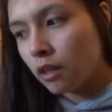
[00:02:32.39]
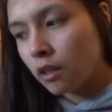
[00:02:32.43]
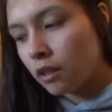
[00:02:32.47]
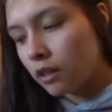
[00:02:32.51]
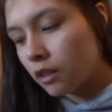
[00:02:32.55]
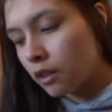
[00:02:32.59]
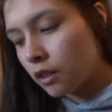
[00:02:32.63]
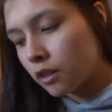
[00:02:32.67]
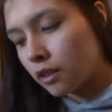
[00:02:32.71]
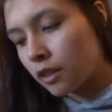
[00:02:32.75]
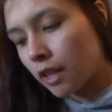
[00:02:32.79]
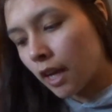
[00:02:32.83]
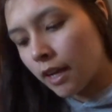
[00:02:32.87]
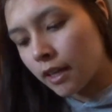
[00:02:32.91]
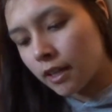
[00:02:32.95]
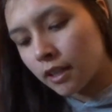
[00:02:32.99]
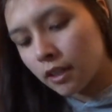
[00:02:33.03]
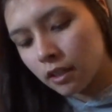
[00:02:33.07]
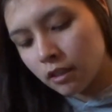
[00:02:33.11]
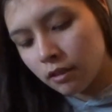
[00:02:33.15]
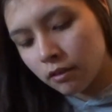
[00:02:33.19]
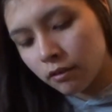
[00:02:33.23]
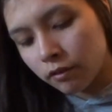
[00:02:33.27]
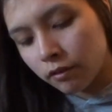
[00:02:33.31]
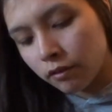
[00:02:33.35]

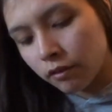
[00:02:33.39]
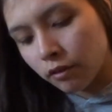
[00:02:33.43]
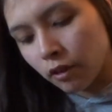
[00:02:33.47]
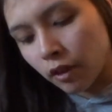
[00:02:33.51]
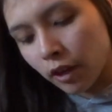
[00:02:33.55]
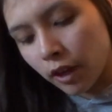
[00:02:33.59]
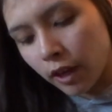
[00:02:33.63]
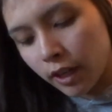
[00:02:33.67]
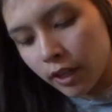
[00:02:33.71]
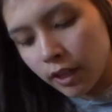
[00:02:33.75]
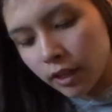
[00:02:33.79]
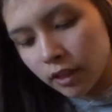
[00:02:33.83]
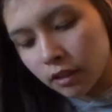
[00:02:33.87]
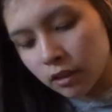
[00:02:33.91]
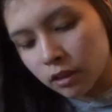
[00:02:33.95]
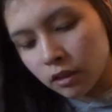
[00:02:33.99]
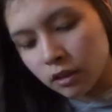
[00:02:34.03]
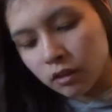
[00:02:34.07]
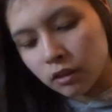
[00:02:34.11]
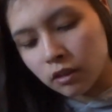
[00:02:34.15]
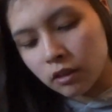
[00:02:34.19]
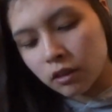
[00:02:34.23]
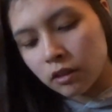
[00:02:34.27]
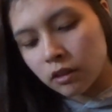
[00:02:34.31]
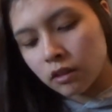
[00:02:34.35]
satin
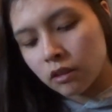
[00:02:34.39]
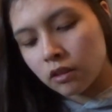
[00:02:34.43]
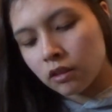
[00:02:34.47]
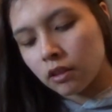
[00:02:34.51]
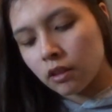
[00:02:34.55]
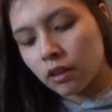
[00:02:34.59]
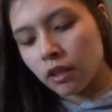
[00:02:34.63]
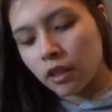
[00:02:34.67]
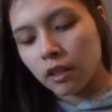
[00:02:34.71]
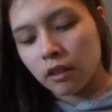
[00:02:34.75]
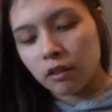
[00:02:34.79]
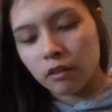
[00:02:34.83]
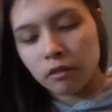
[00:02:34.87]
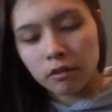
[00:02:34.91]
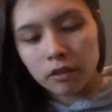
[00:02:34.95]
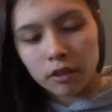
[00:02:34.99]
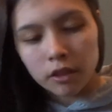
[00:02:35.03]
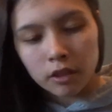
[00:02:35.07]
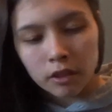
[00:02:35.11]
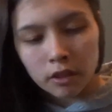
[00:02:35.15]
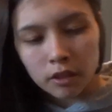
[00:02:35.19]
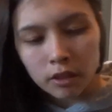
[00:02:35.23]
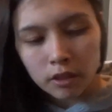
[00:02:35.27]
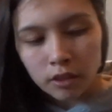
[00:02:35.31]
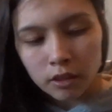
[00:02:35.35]
frays like
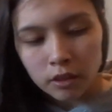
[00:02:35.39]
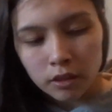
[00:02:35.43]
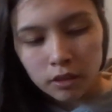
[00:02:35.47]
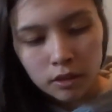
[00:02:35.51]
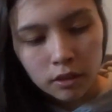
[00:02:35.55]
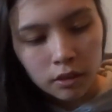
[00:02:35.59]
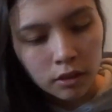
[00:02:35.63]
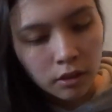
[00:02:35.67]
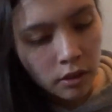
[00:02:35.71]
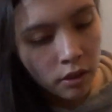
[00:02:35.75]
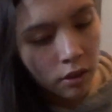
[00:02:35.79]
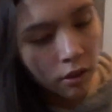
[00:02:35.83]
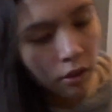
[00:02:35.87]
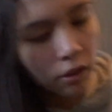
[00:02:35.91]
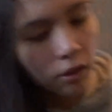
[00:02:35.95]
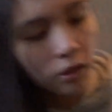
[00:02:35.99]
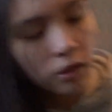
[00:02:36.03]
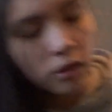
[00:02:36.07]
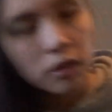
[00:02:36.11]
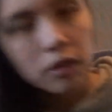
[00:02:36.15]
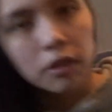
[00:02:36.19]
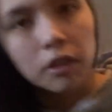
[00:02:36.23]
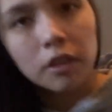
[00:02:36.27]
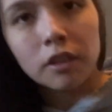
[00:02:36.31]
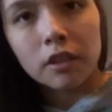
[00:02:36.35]
really easily,
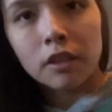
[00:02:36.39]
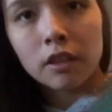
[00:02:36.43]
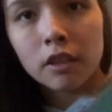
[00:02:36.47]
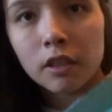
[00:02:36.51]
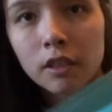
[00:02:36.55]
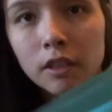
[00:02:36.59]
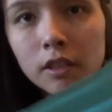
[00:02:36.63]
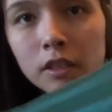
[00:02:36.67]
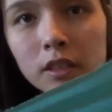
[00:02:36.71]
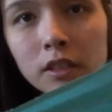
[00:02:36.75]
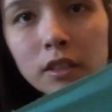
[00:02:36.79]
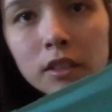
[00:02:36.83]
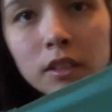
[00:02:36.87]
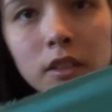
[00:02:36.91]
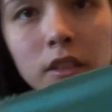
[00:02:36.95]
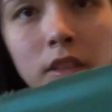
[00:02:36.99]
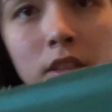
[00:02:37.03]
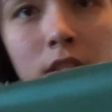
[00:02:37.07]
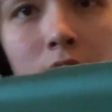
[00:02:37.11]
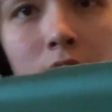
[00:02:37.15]
like this.